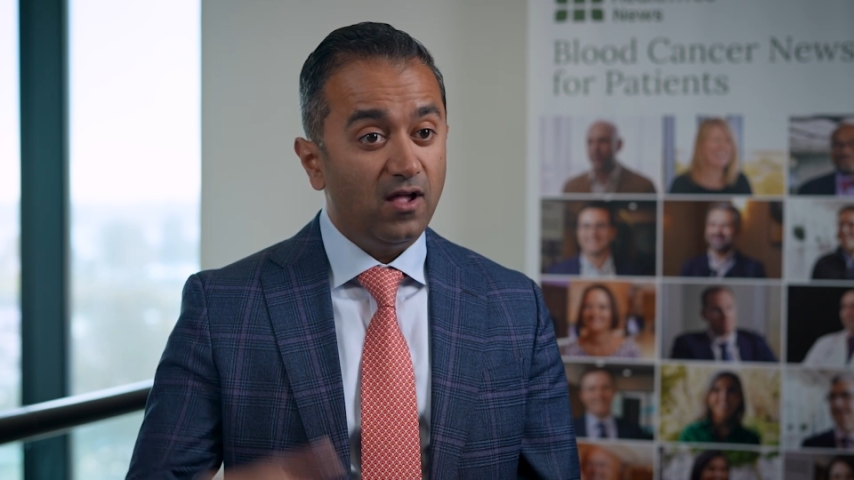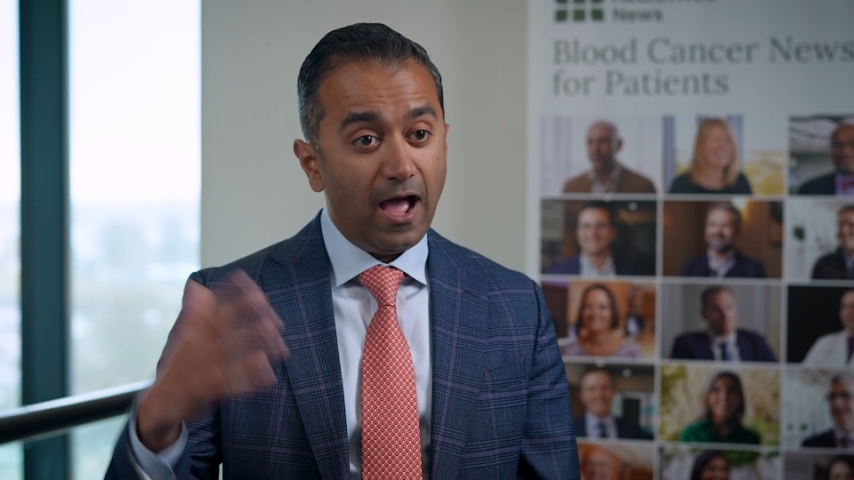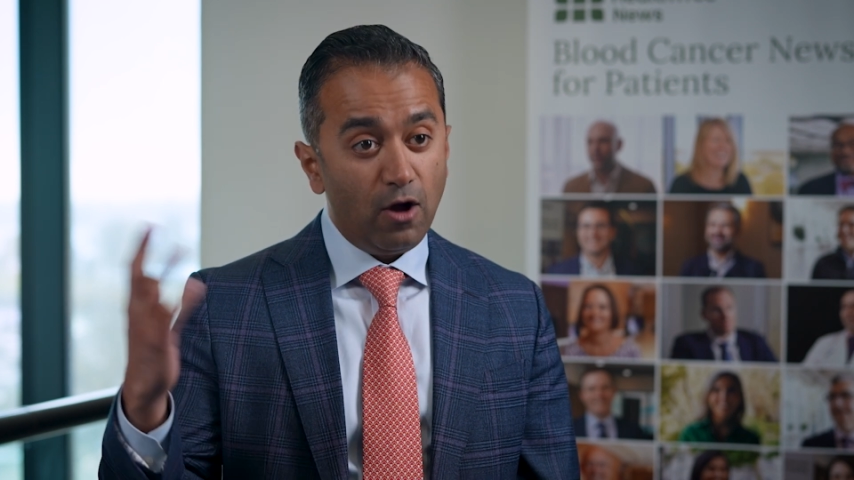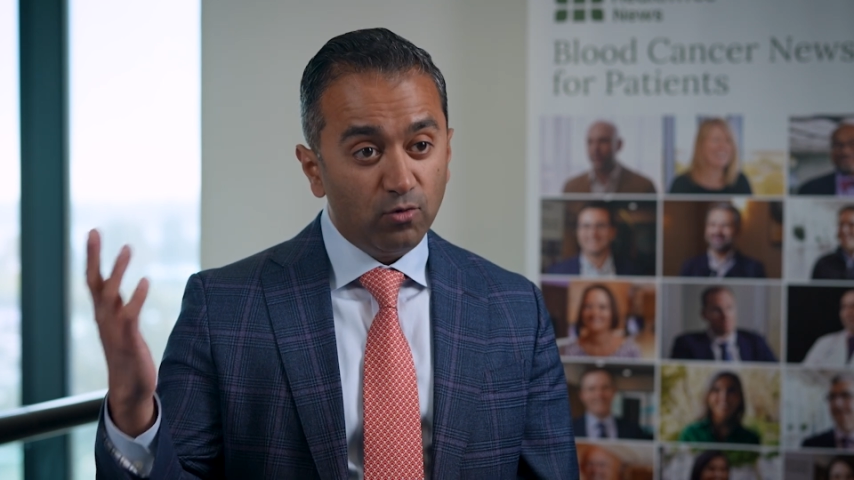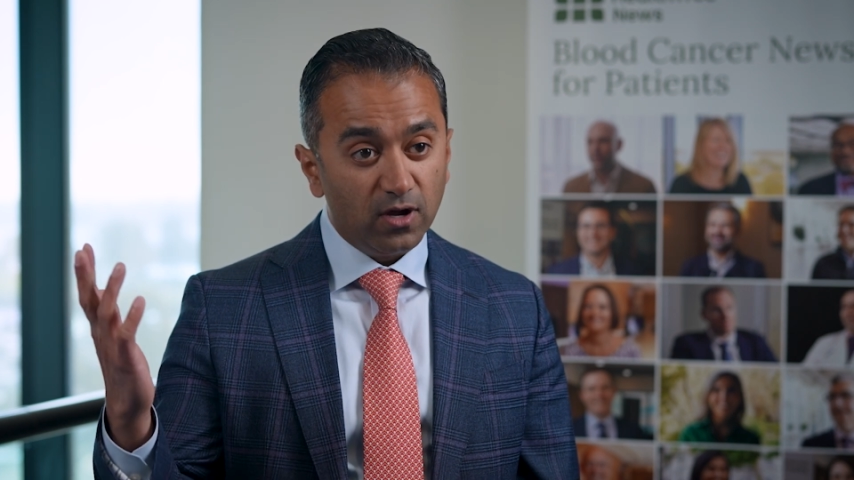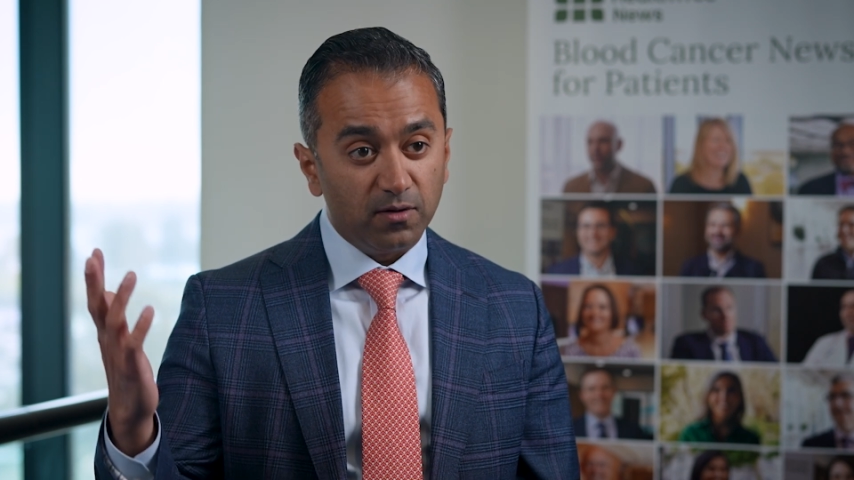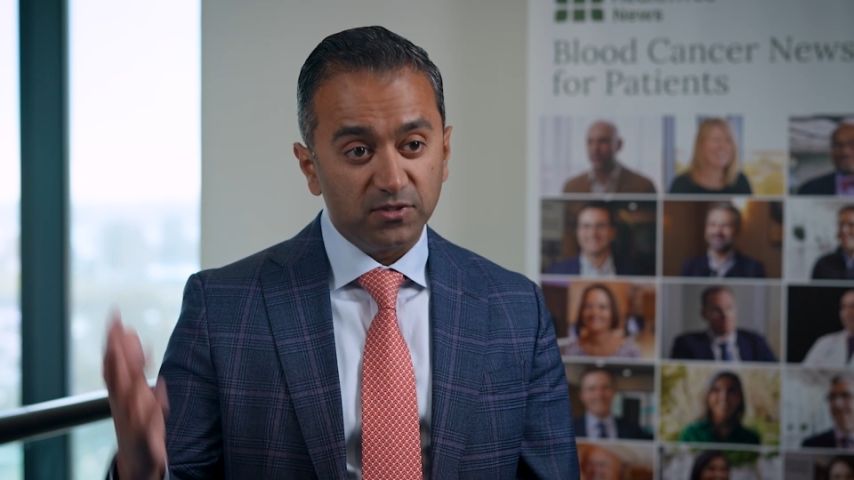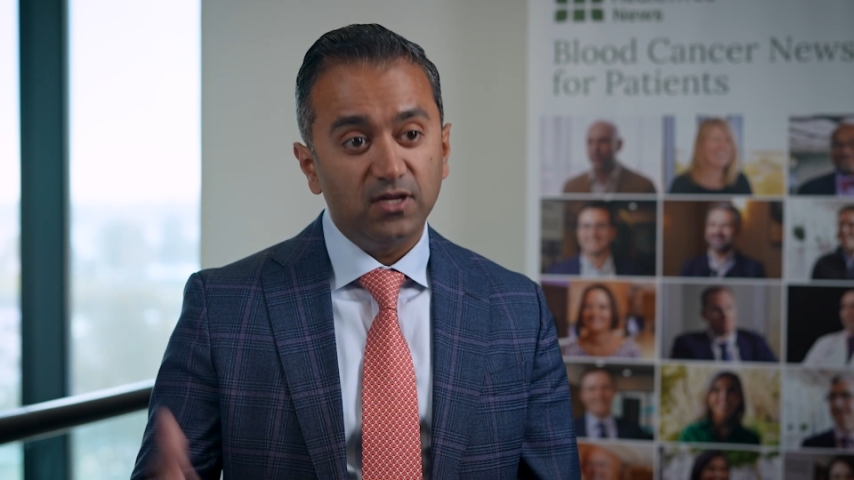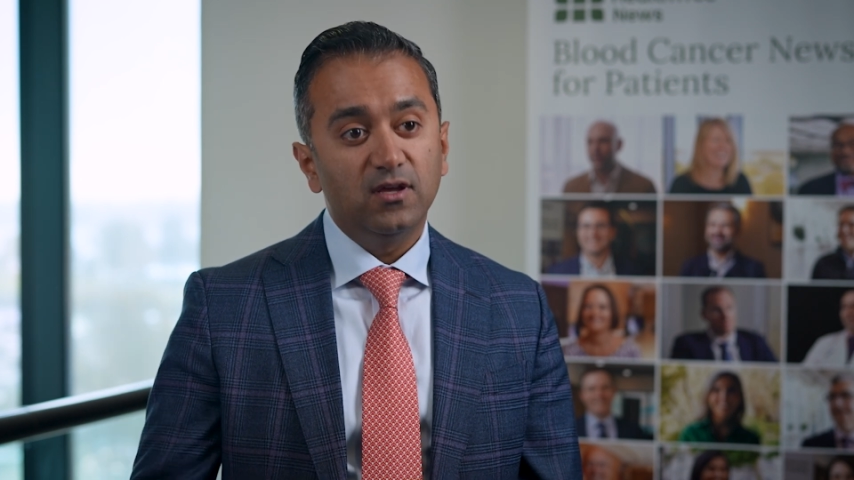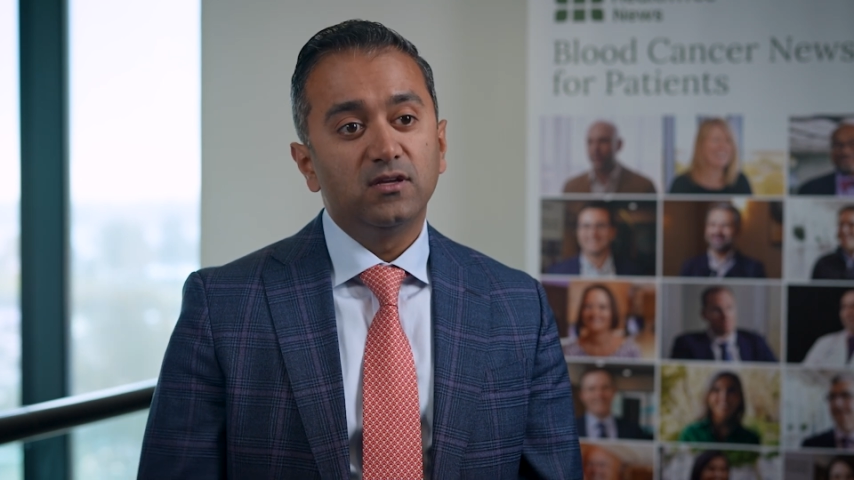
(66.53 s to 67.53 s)

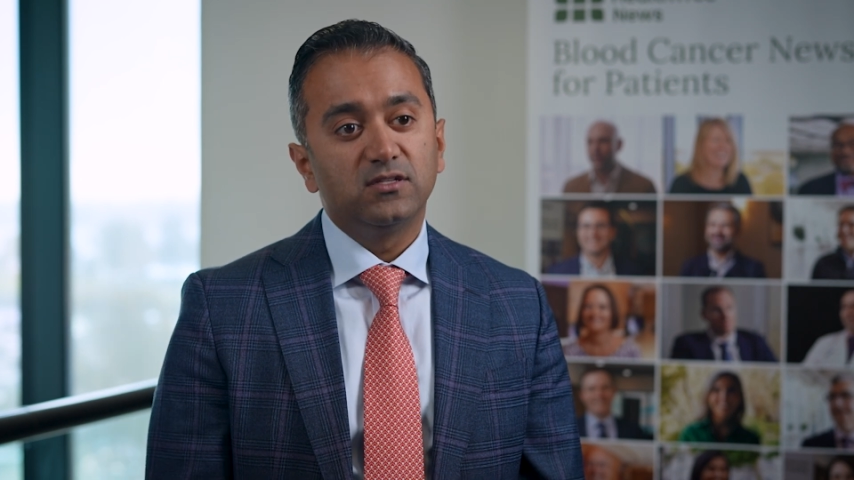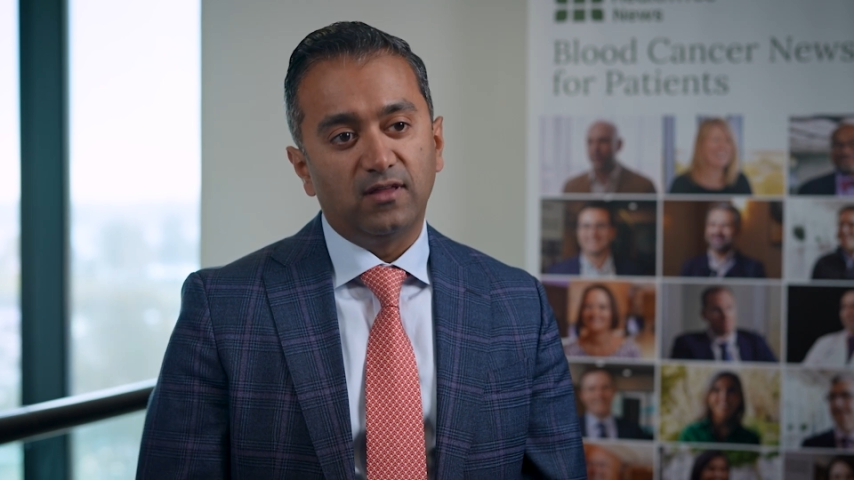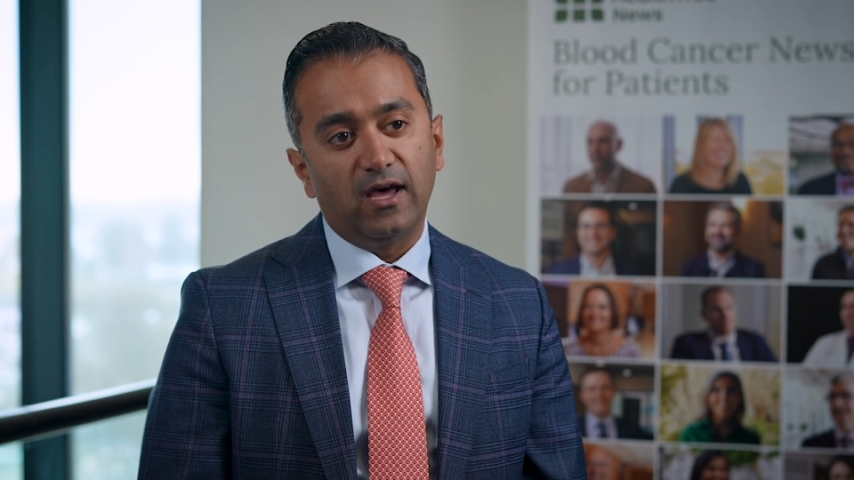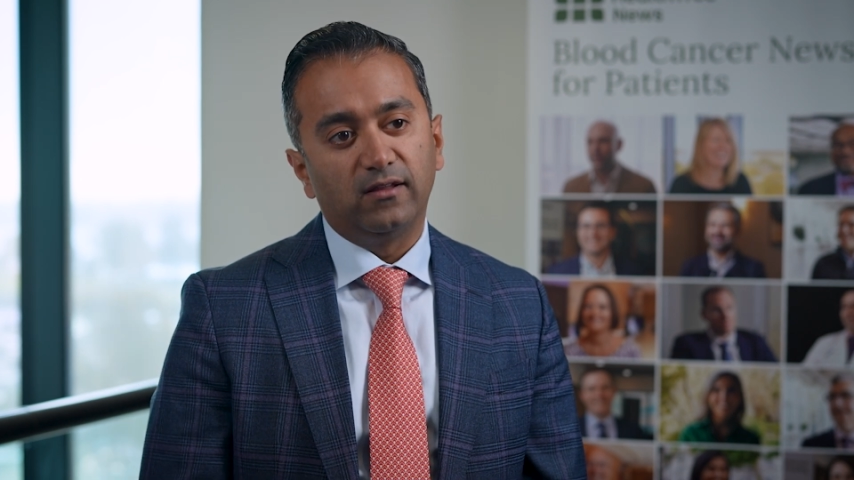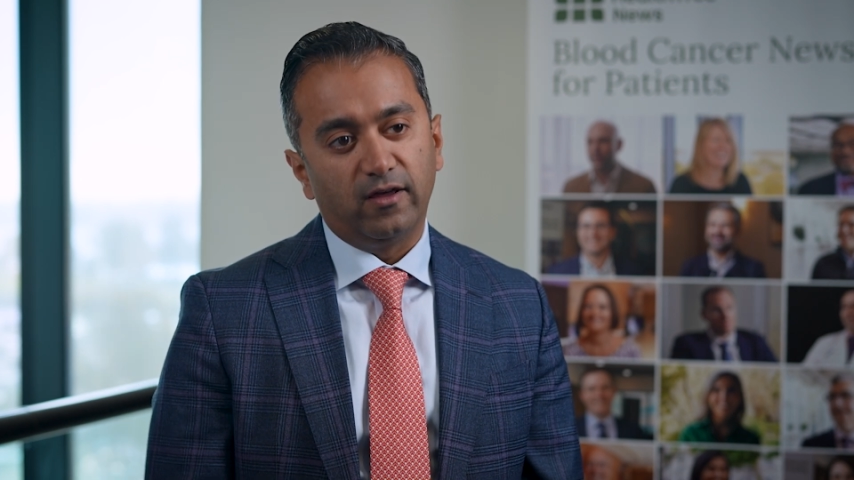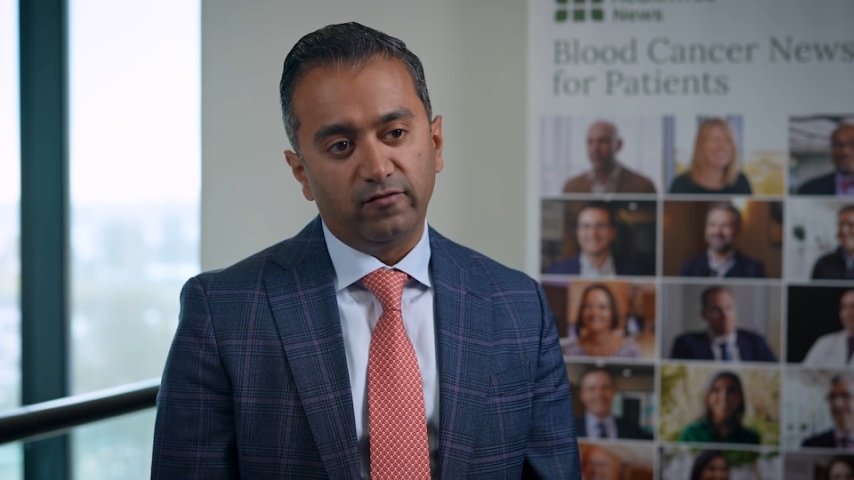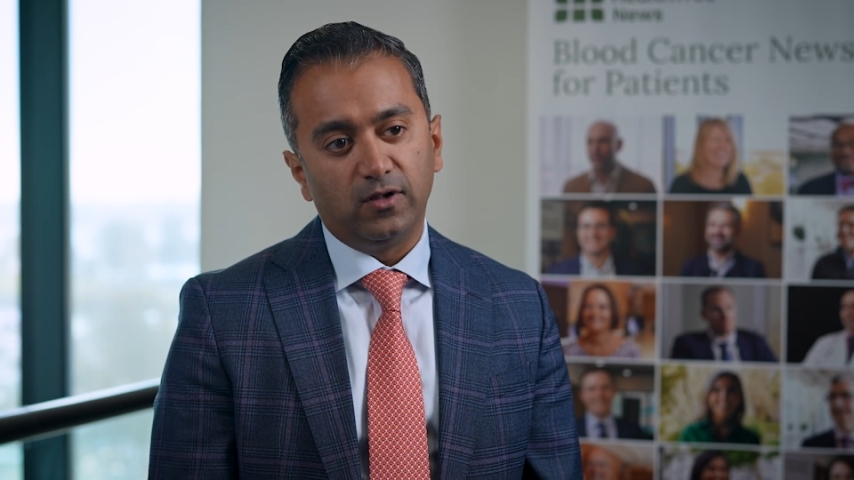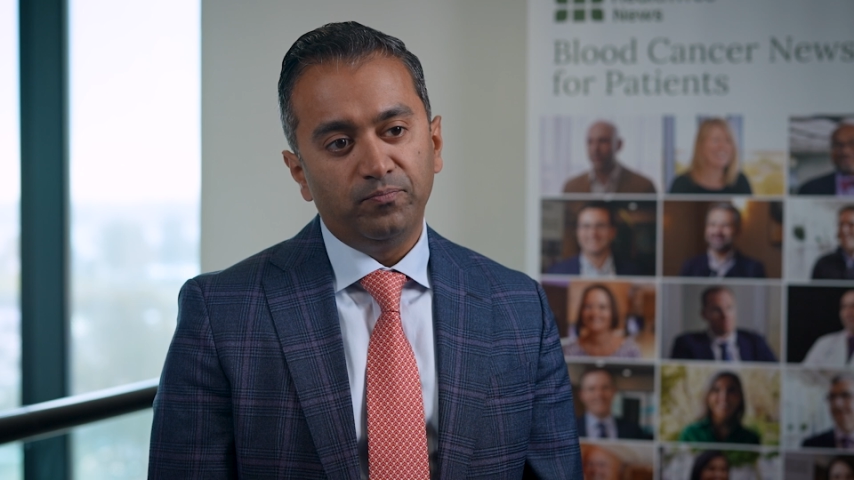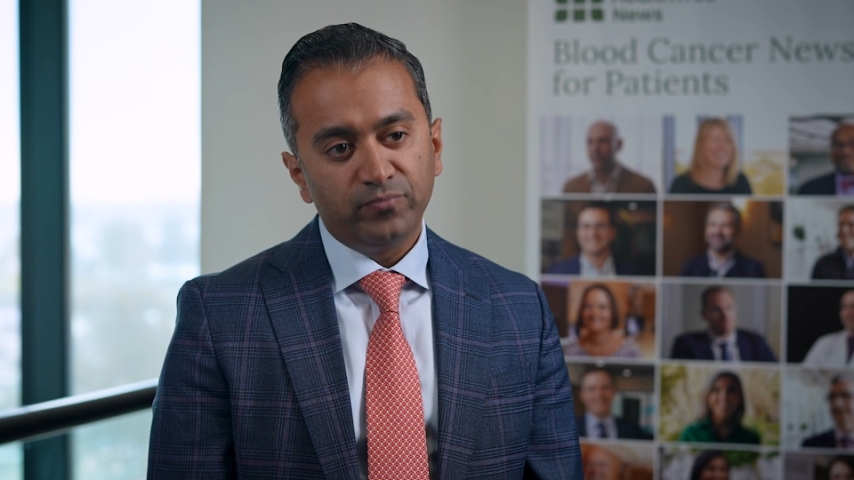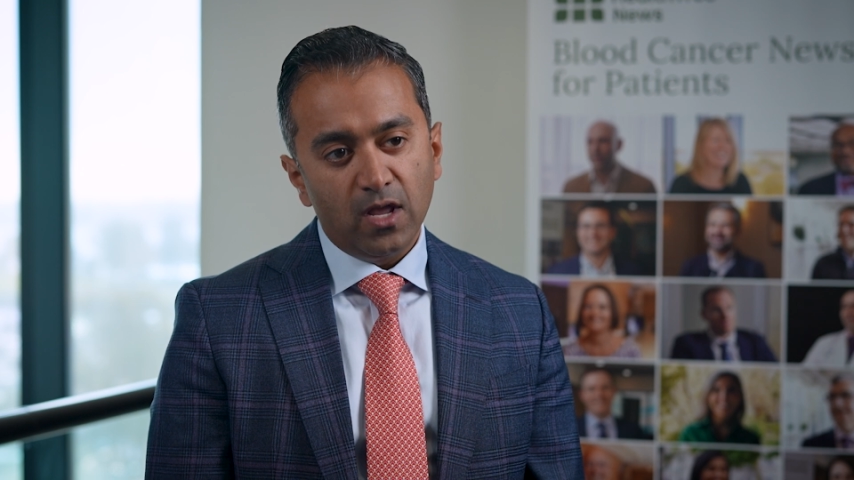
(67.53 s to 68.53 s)
outcomes to that level.